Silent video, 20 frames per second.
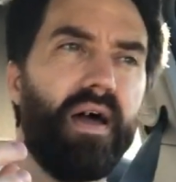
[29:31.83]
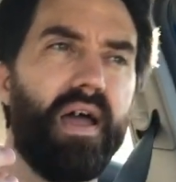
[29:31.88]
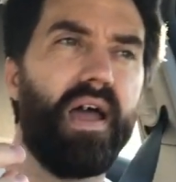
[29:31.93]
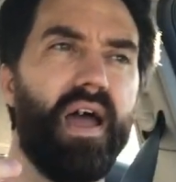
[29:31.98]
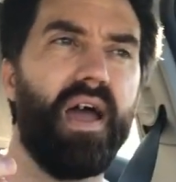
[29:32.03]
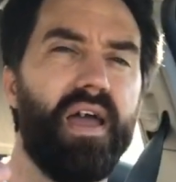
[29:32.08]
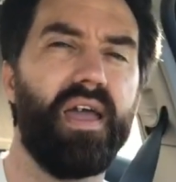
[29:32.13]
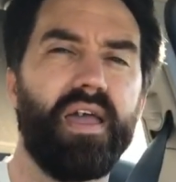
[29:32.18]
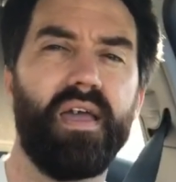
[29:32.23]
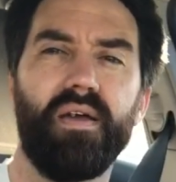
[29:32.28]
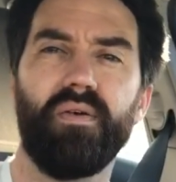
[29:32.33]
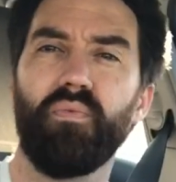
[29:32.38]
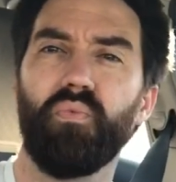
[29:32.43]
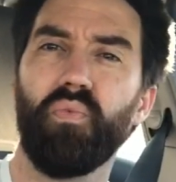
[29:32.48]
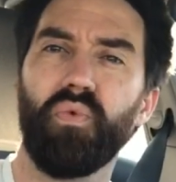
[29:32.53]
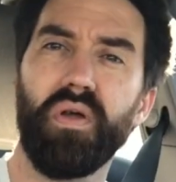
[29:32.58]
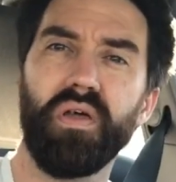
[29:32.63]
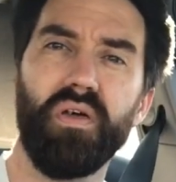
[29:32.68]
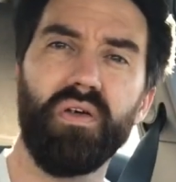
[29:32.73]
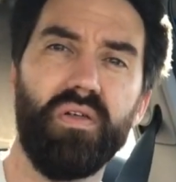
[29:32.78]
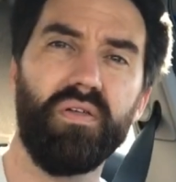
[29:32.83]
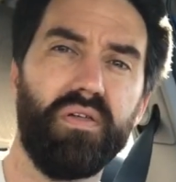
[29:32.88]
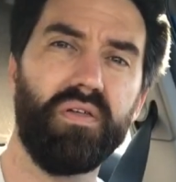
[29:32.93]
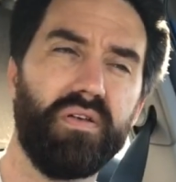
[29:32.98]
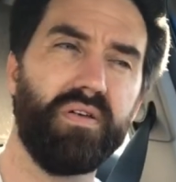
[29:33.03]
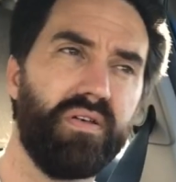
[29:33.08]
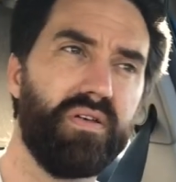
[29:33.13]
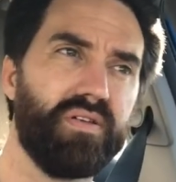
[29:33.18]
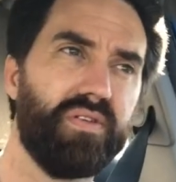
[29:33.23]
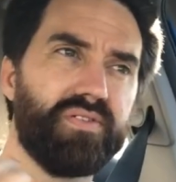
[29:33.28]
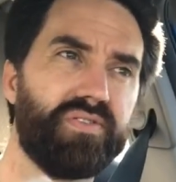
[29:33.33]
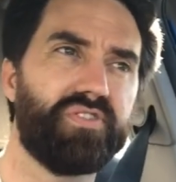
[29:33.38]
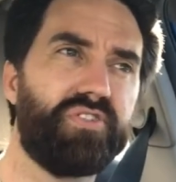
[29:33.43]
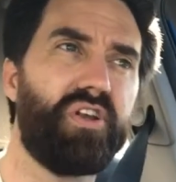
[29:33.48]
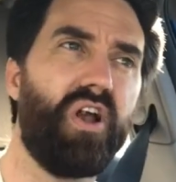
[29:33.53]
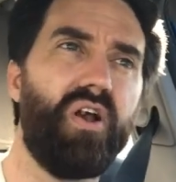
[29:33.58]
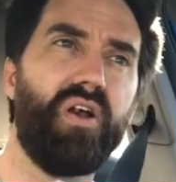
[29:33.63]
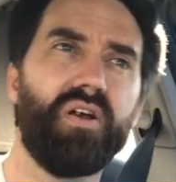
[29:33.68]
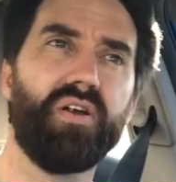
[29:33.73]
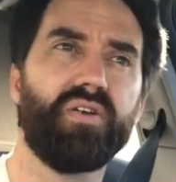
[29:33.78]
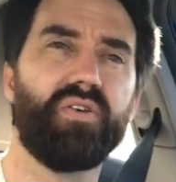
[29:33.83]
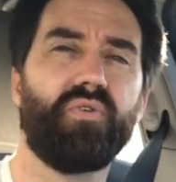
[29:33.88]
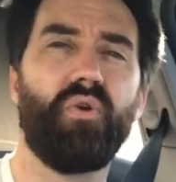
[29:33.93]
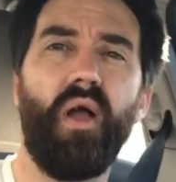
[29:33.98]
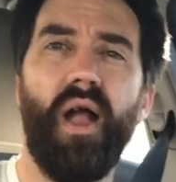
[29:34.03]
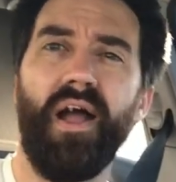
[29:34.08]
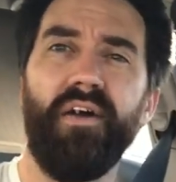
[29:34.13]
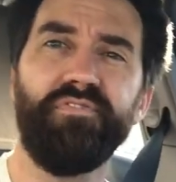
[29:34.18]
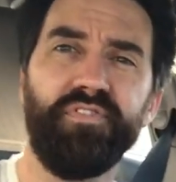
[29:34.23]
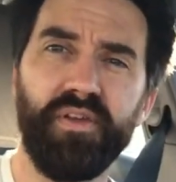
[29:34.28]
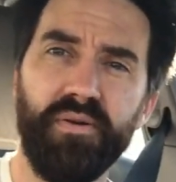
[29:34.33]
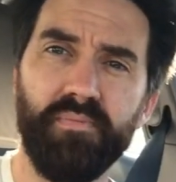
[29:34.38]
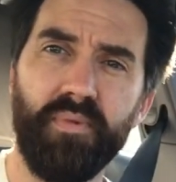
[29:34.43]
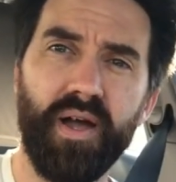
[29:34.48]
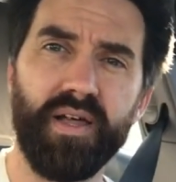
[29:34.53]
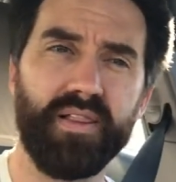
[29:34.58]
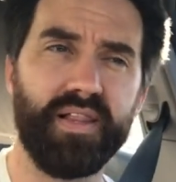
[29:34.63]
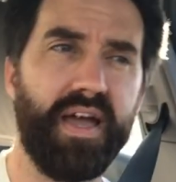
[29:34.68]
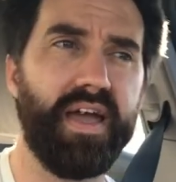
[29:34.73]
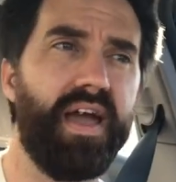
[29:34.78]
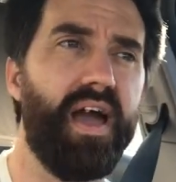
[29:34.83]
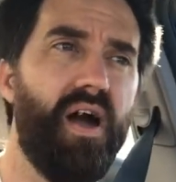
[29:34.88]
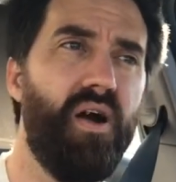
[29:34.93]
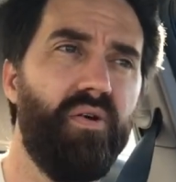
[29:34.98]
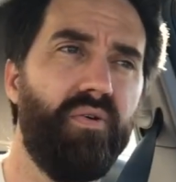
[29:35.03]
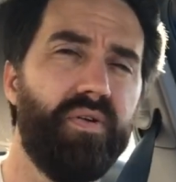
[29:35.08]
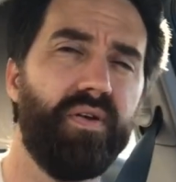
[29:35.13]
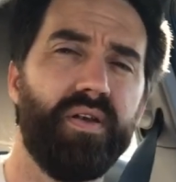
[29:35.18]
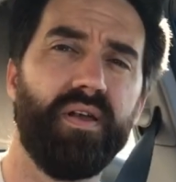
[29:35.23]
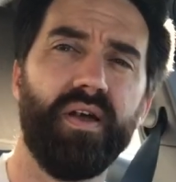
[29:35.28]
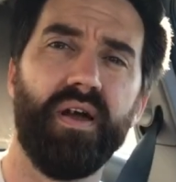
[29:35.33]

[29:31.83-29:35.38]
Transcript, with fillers: I will start crafting my layout.